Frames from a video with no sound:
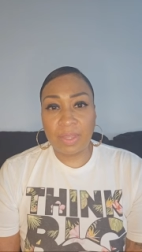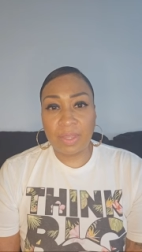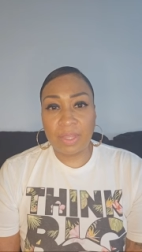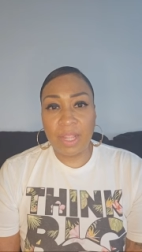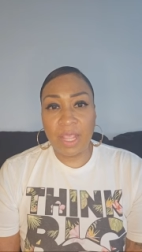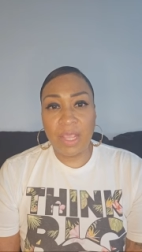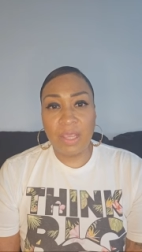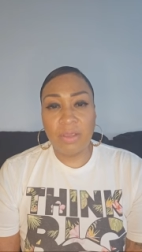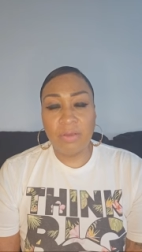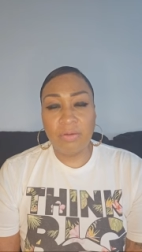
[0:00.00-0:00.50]

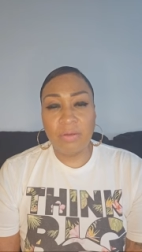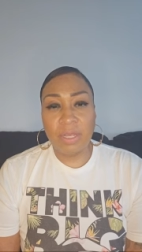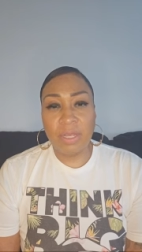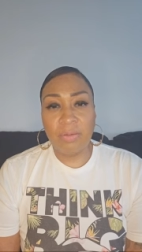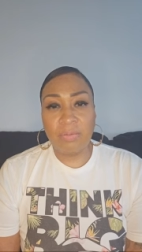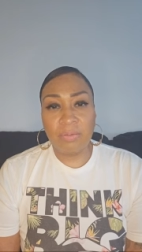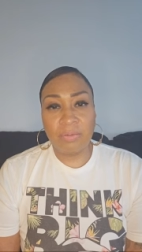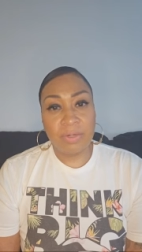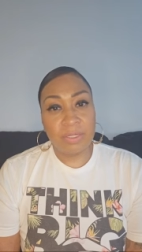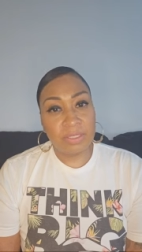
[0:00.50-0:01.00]
Thank you,
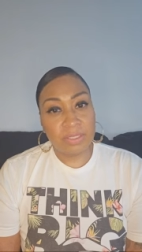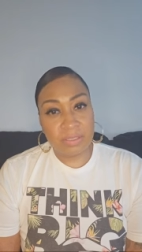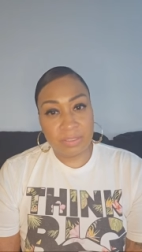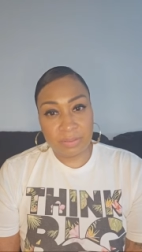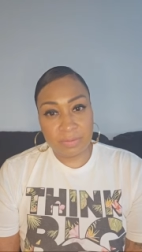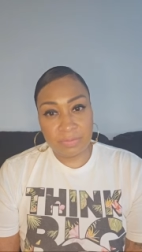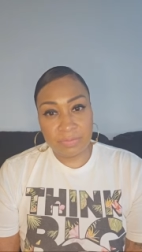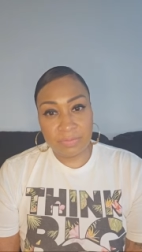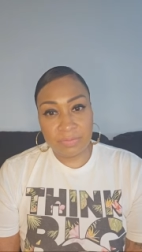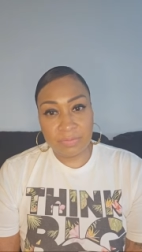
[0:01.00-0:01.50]
Empress.
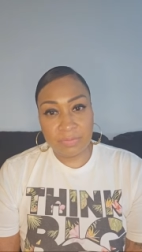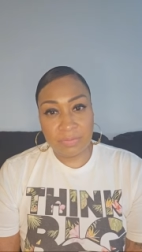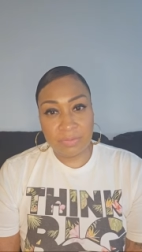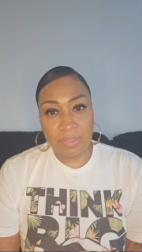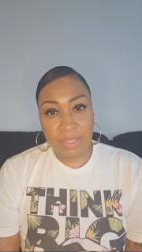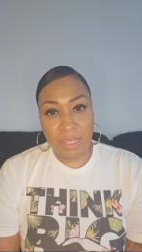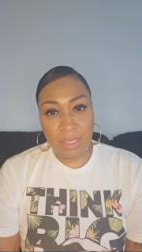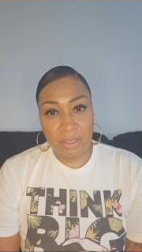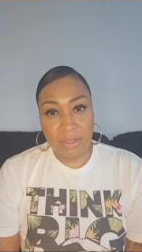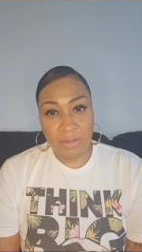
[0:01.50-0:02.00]

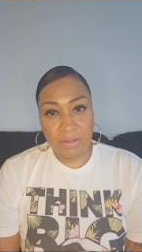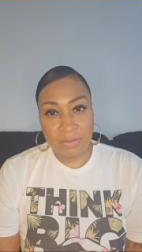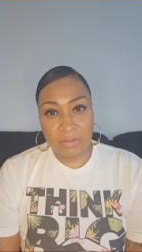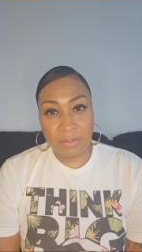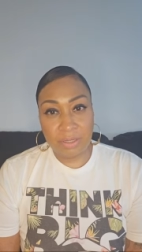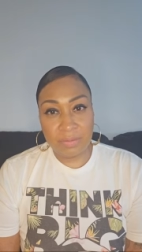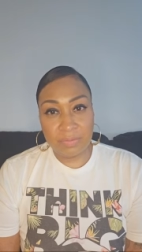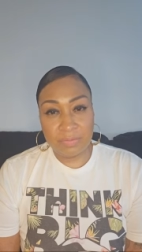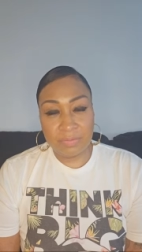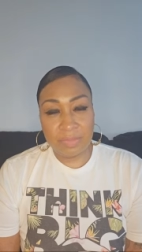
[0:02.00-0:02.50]
Thank you.
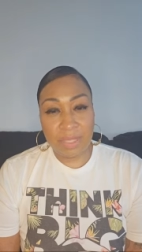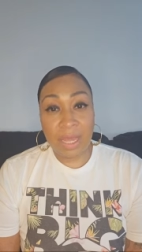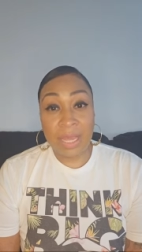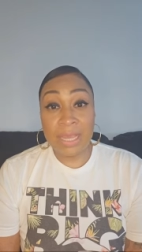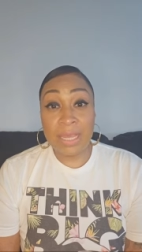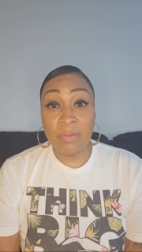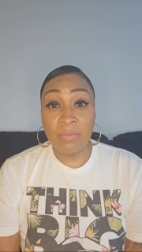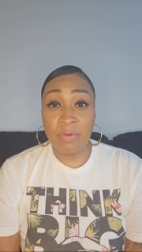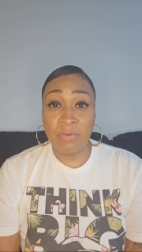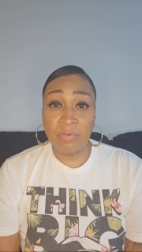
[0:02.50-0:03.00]
I
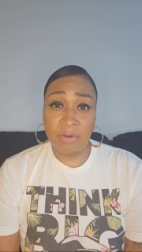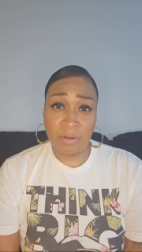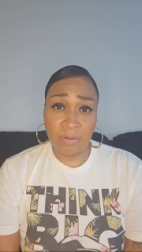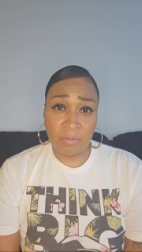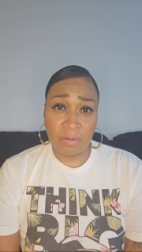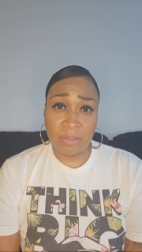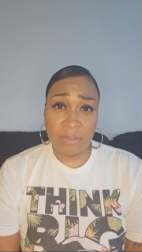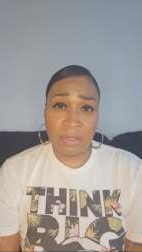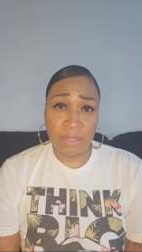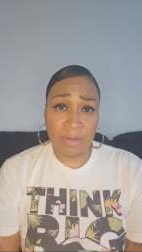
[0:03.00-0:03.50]
am a real
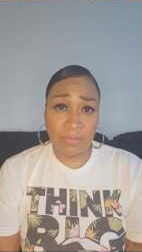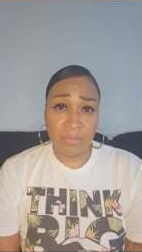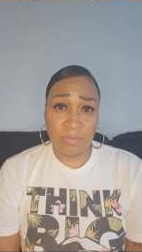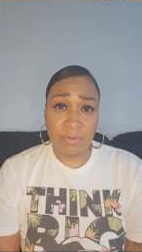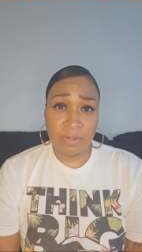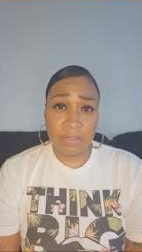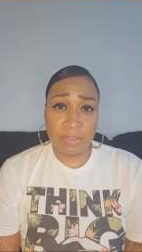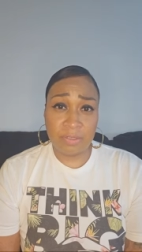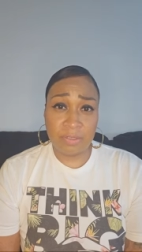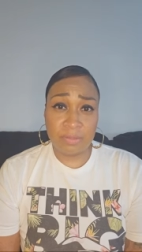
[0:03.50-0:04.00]
one,
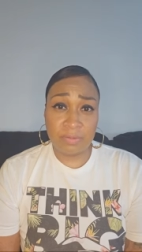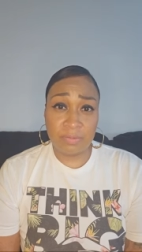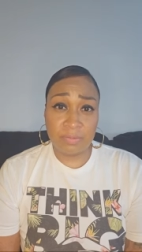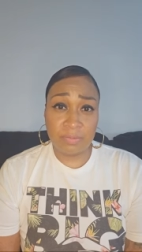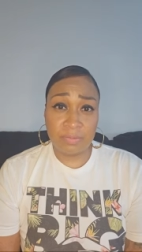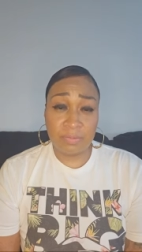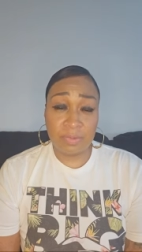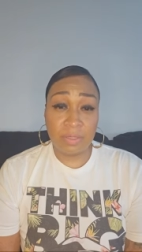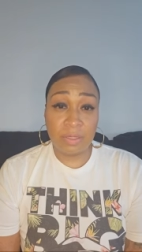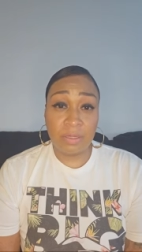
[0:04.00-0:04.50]
Empress.
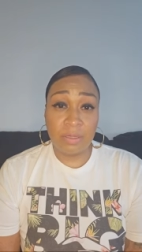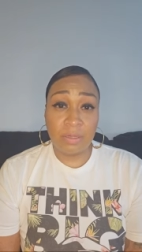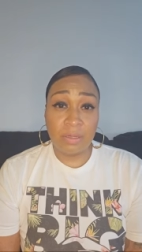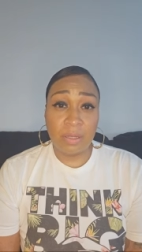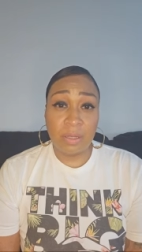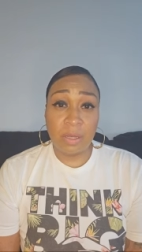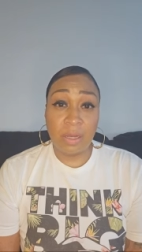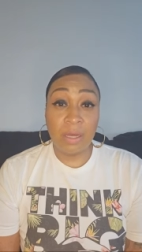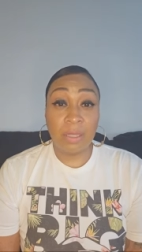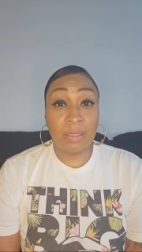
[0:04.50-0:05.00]

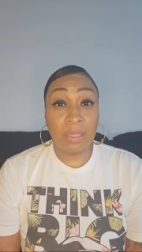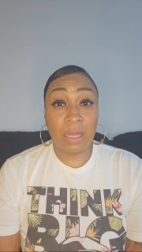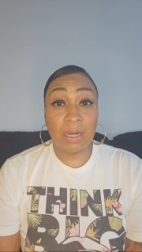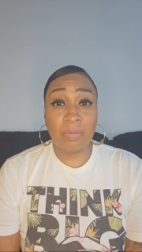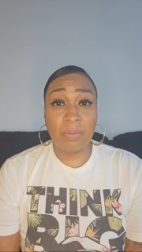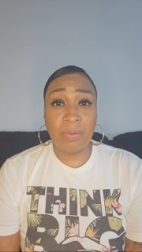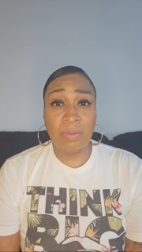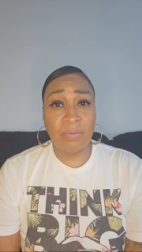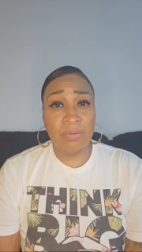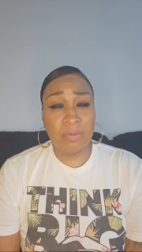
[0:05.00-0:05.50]
A lot
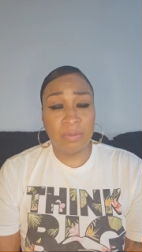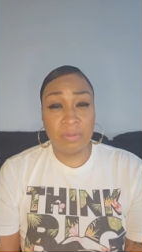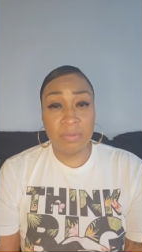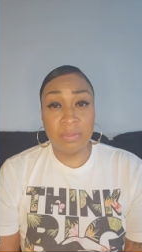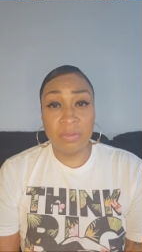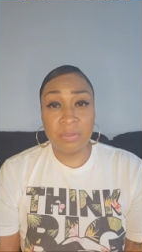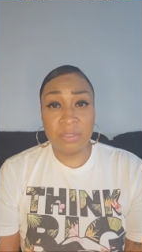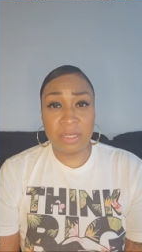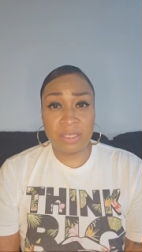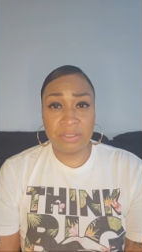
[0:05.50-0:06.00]
of people don't
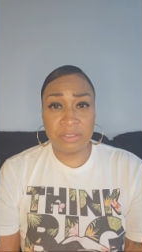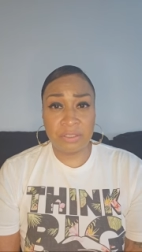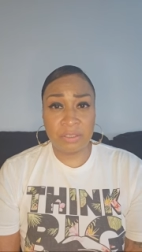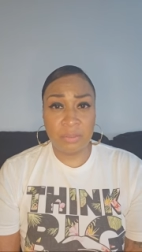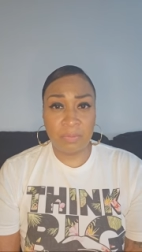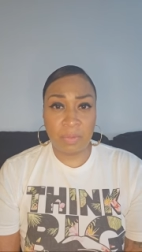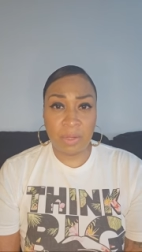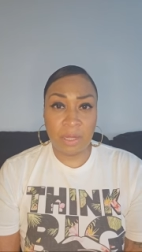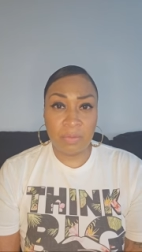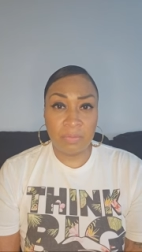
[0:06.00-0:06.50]
know that shit
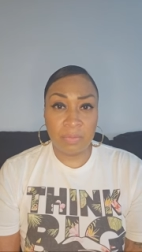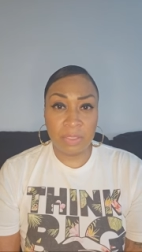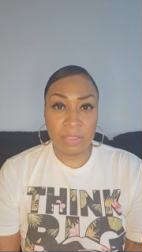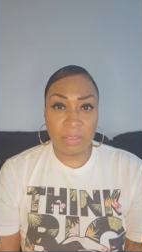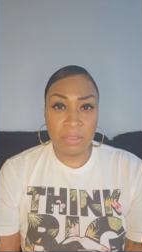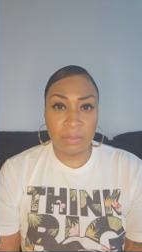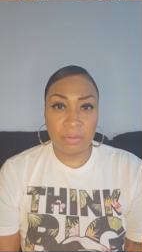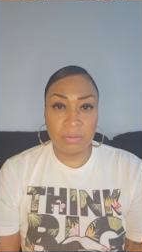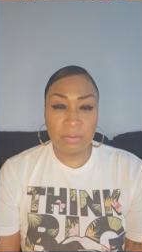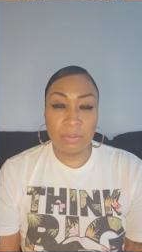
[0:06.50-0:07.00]
about me
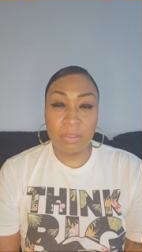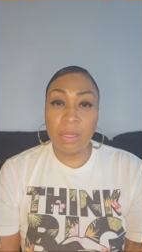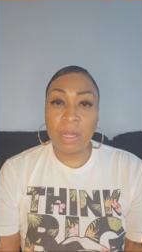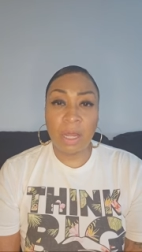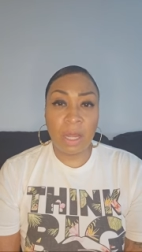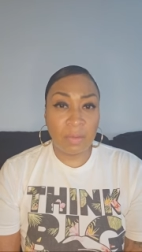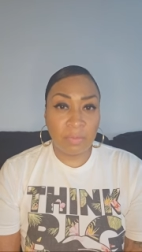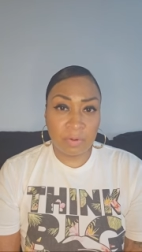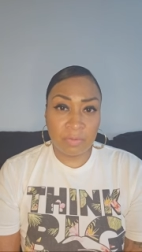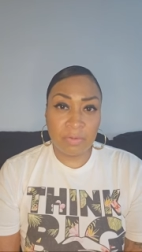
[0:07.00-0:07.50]
though.
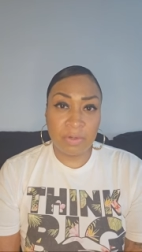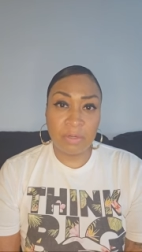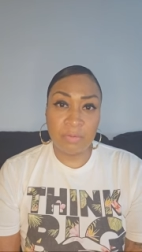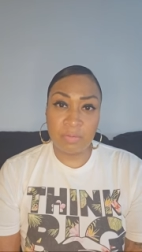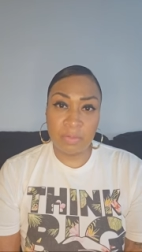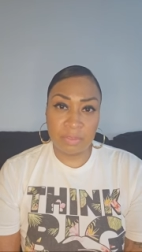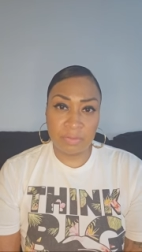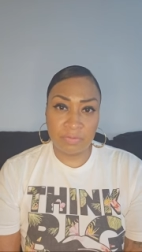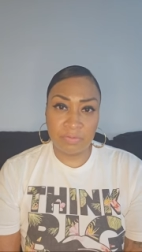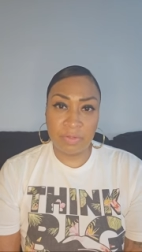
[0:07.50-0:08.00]
I'm a real
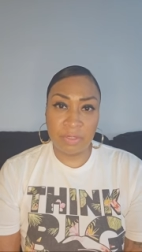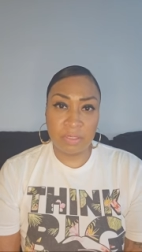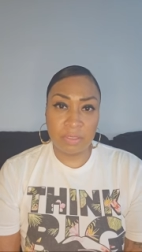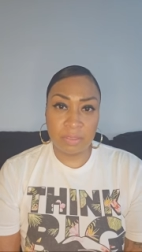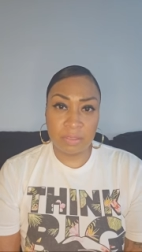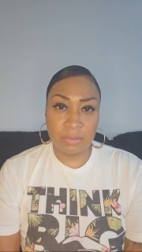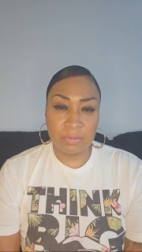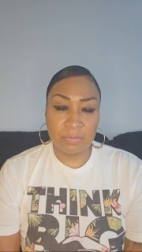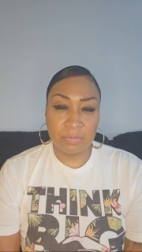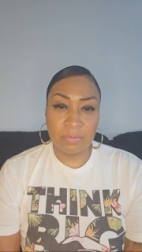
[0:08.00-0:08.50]
motherfucker.
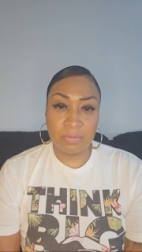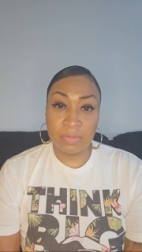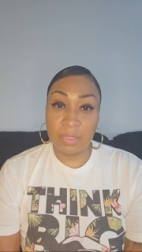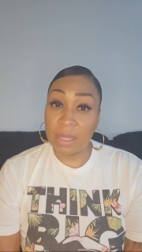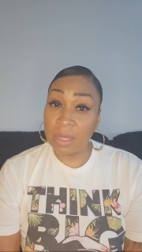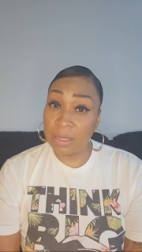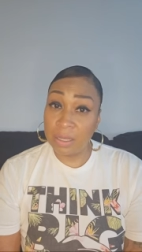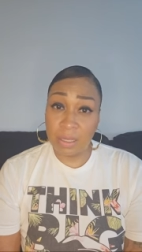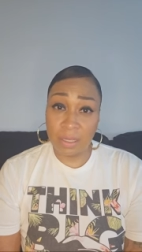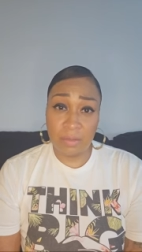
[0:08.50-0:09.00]

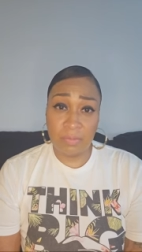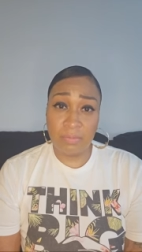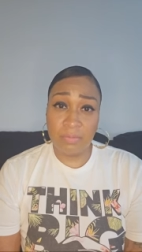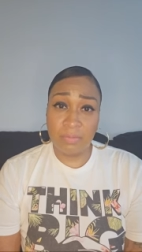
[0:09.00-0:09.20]
I am.